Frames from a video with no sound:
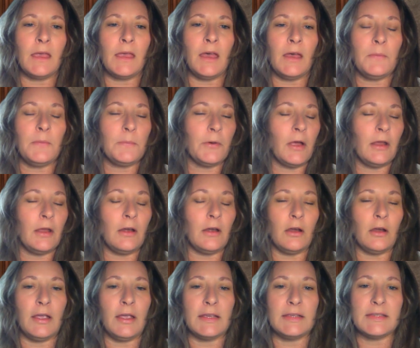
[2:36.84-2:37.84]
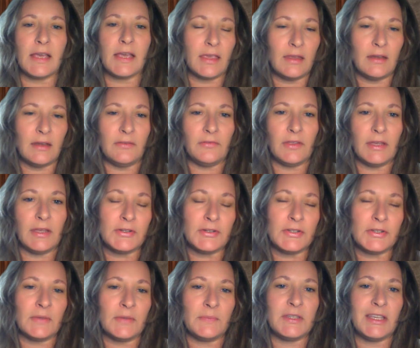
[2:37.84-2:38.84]
It brought our executive
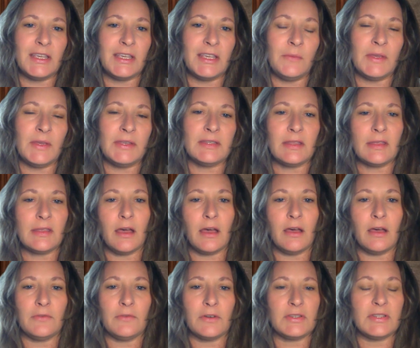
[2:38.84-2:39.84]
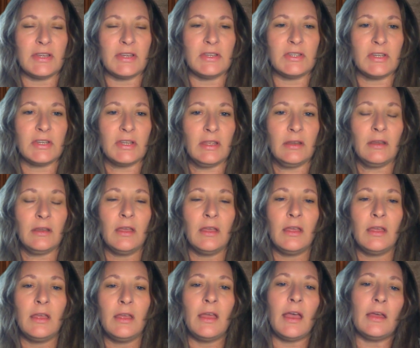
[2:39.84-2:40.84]
leadership team into the conversation
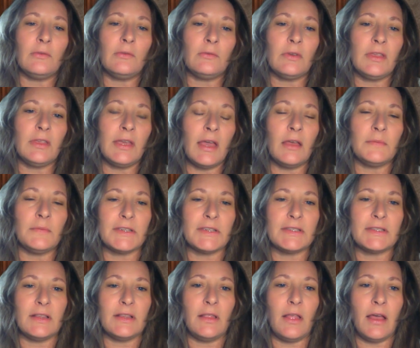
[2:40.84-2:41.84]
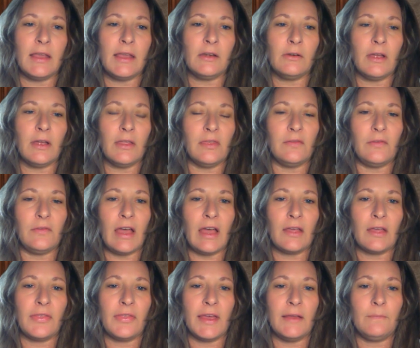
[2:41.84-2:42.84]
and really helped us align around the
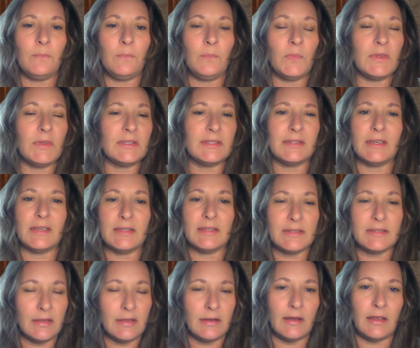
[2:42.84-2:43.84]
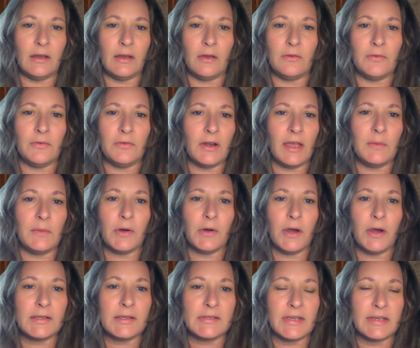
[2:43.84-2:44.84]
fact that this isn't an overnight
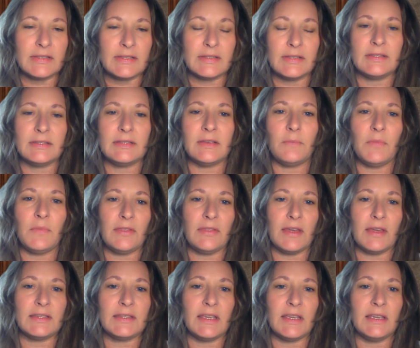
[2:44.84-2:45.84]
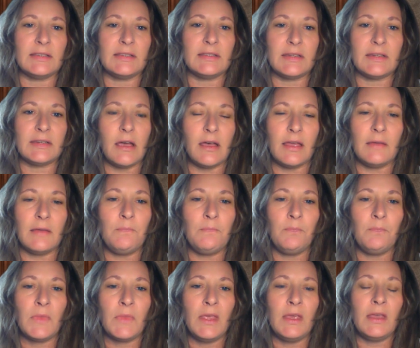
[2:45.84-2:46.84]
process. It's something that takes
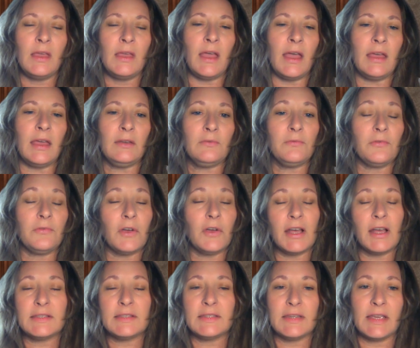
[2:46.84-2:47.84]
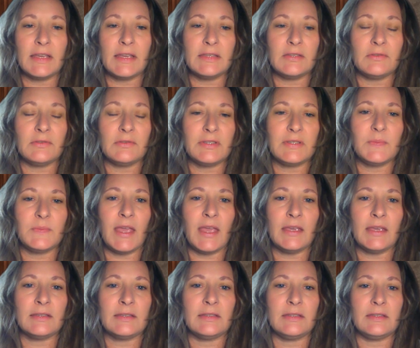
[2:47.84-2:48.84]
time. And for us to get to a
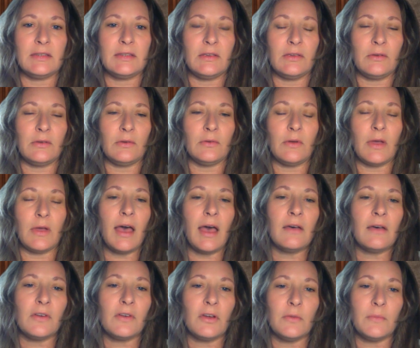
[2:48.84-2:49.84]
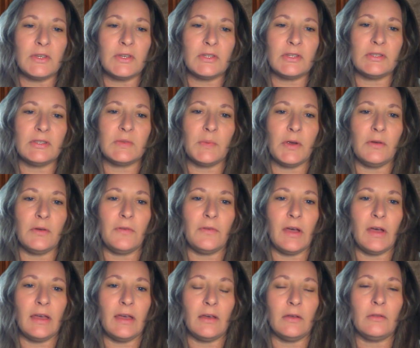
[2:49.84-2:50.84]
space to have our emissions
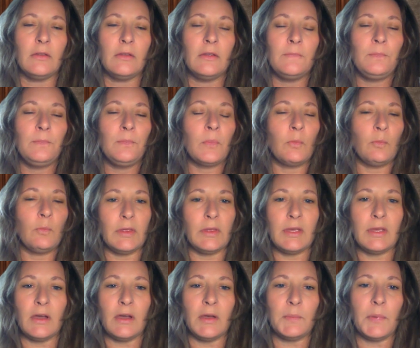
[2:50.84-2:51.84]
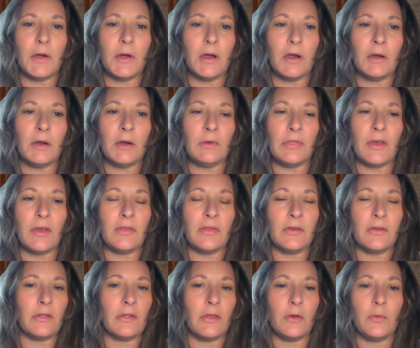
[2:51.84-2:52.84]
profile really on par with
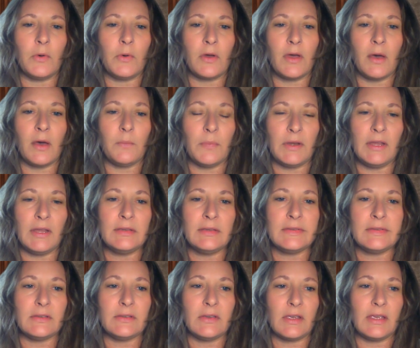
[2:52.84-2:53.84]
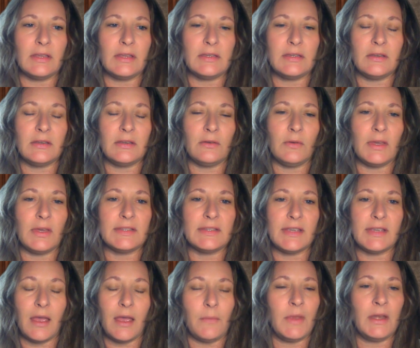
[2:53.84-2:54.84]
other global companies looking to
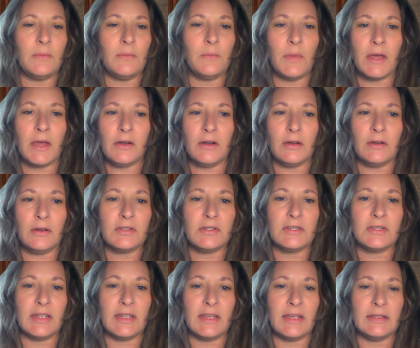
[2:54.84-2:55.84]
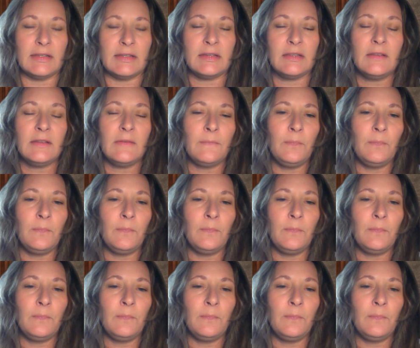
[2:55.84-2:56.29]
examine and better understand